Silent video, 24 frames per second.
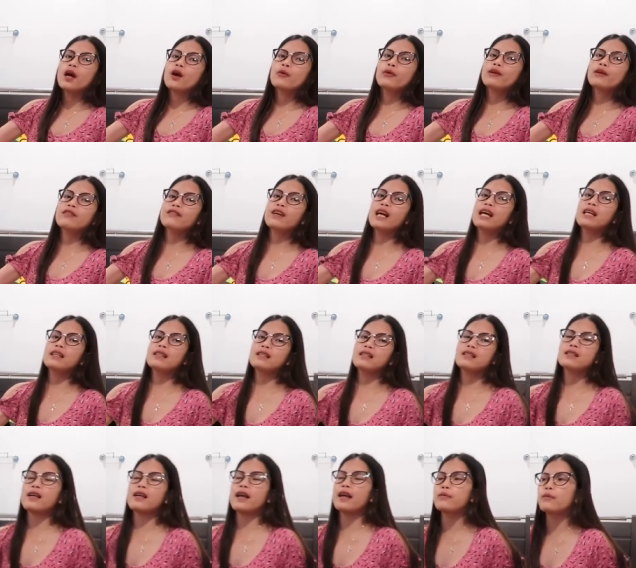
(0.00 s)
we've got the
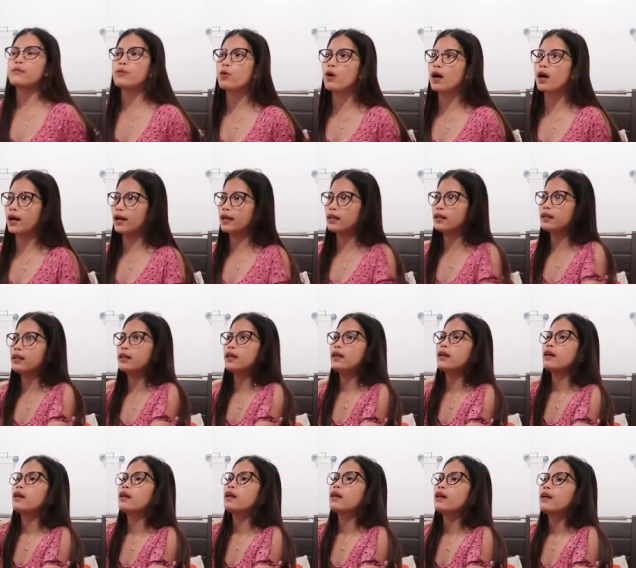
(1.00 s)
same one
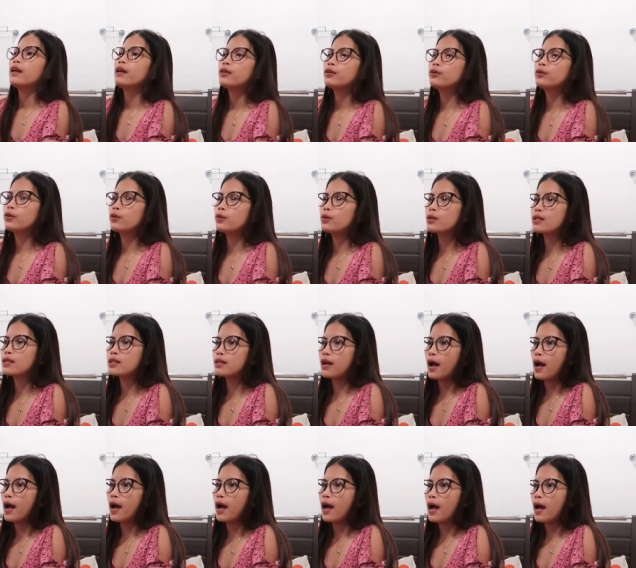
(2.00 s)
dun
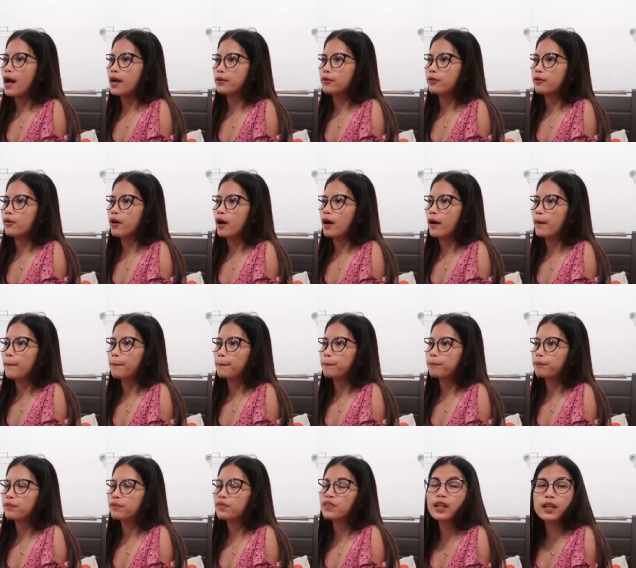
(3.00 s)
sa
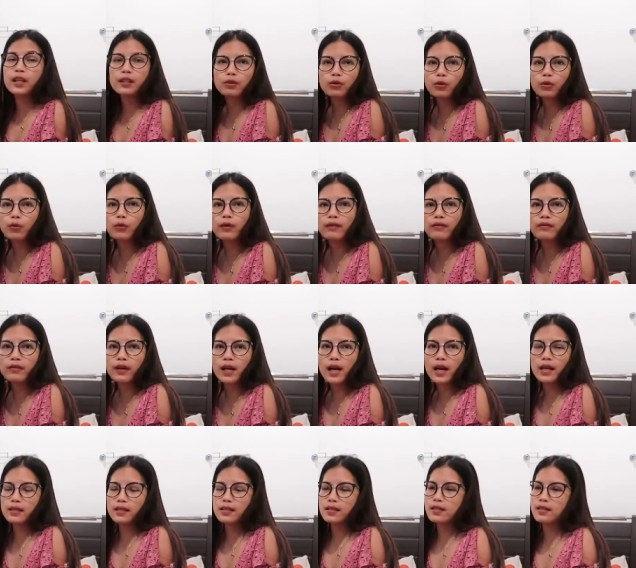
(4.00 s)
dito, we've
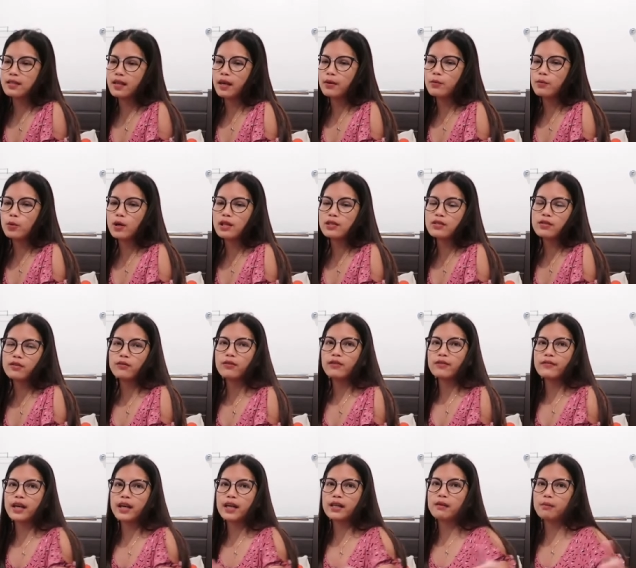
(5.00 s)
got the same one. So
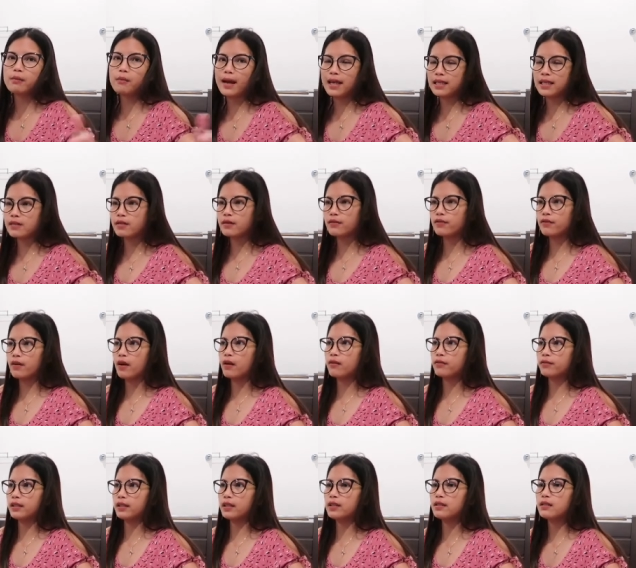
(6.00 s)
we've got the massive
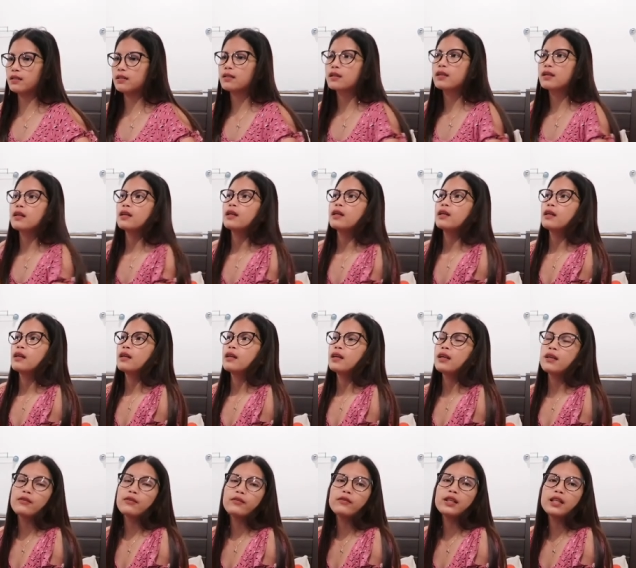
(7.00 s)
oven.
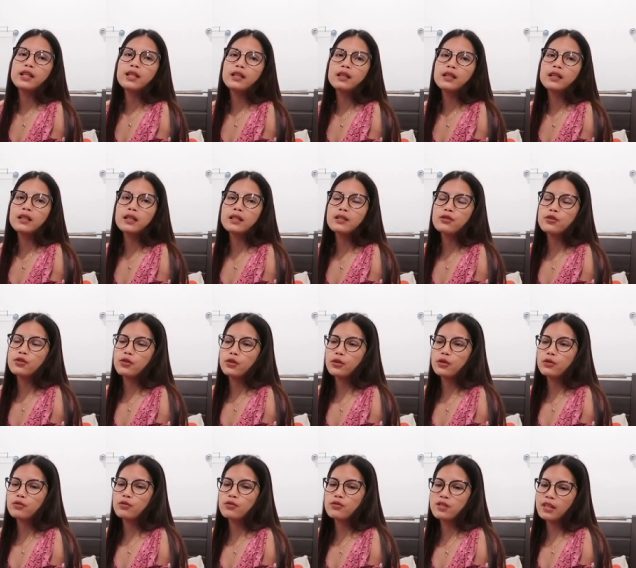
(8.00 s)
If we need to
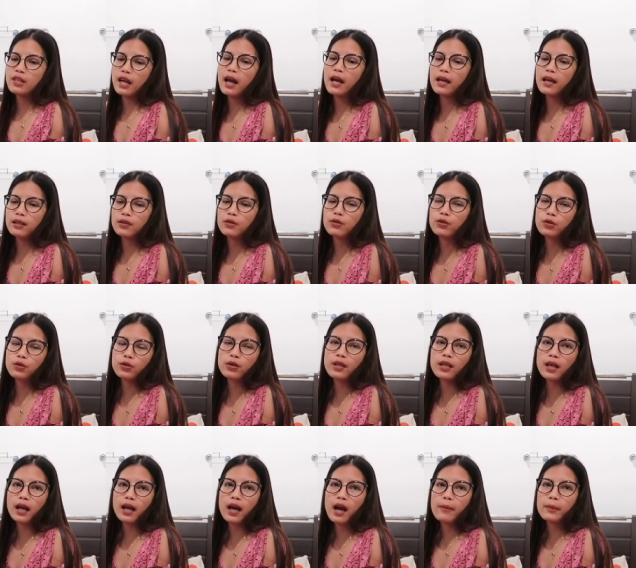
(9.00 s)
use that, yun yung
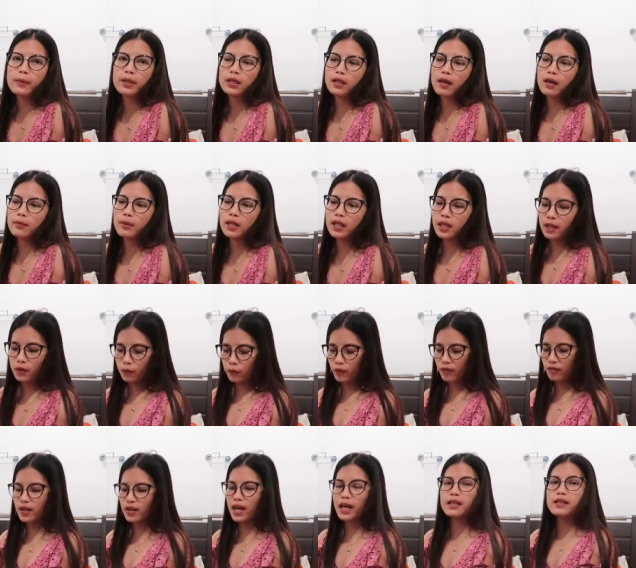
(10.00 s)
ginagamit namin. And
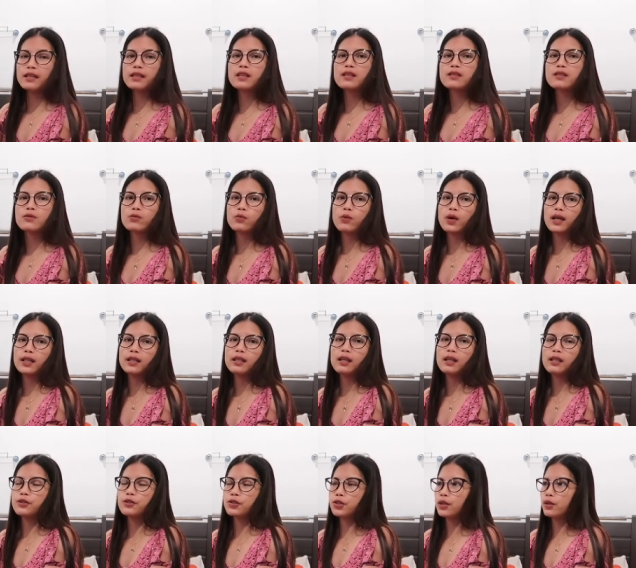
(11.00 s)
we've got this one,
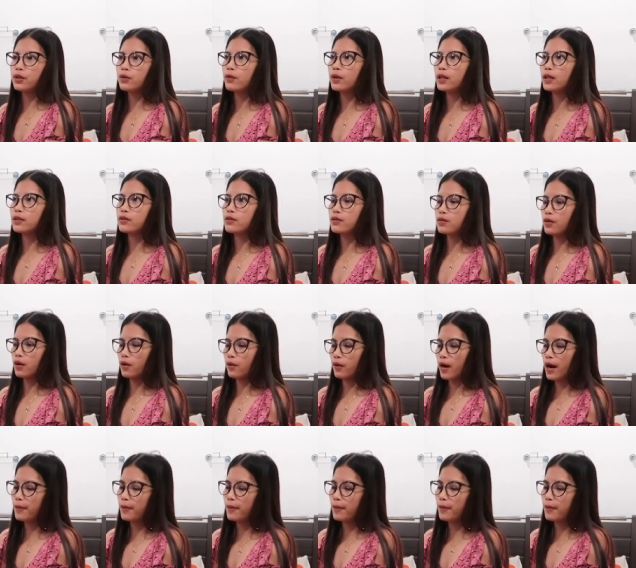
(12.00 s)
electric one. So,